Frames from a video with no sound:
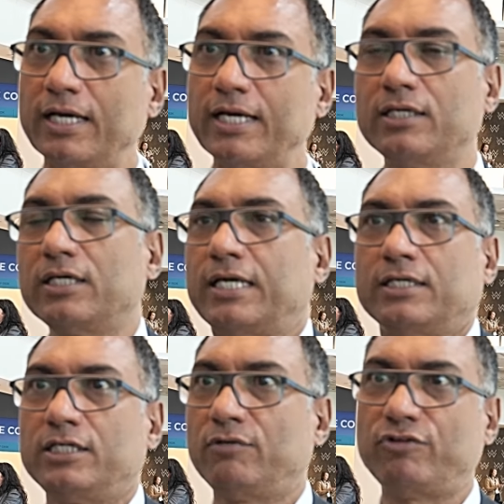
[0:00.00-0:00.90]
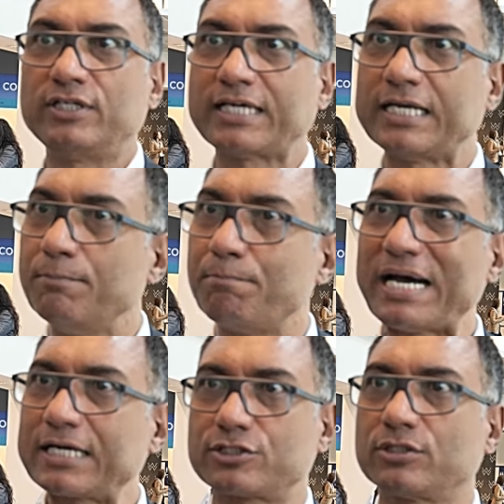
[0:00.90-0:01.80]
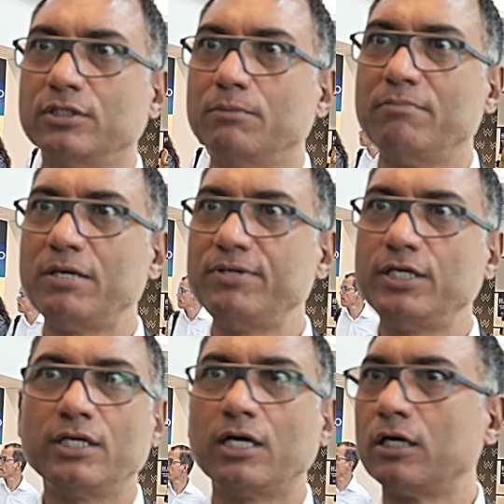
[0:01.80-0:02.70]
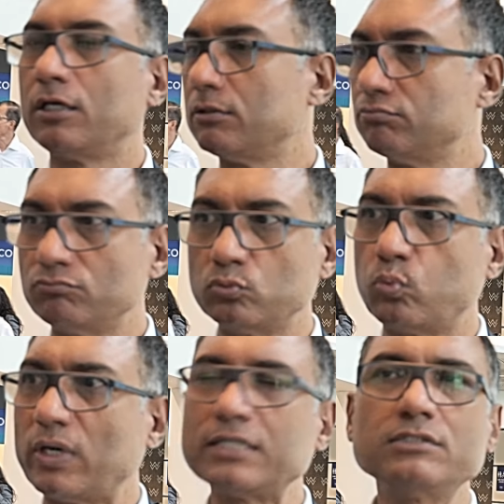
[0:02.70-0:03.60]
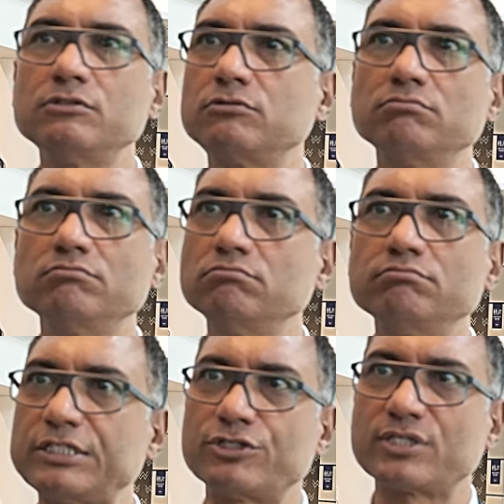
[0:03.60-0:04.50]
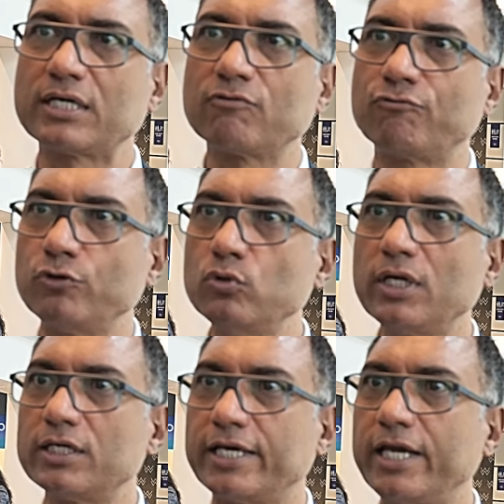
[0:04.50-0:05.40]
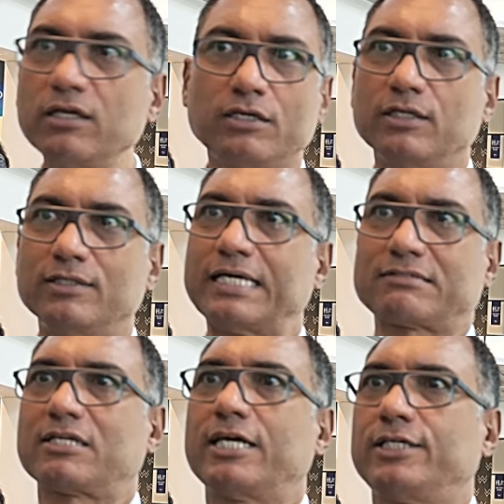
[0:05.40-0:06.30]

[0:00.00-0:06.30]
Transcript: And if it can impact maybe 1 metric ton of fuel a day, that's